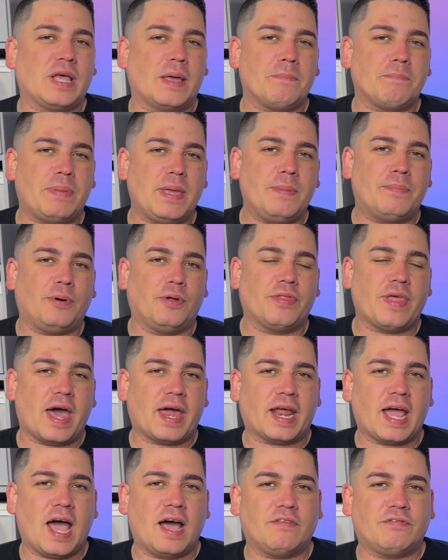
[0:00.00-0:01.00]
and people
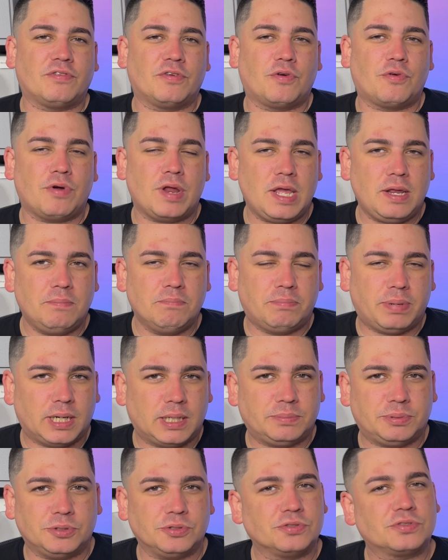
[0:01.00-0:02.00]
that have green
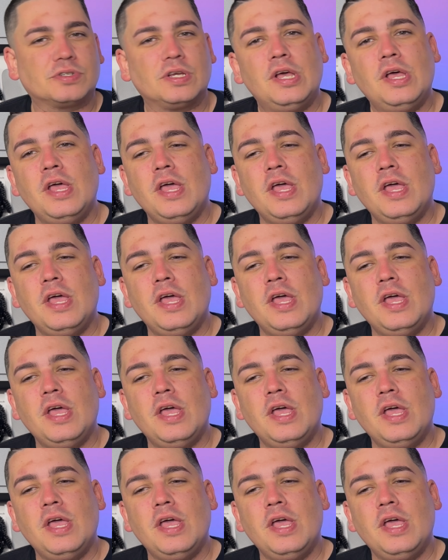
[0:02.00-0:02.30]
bubbles.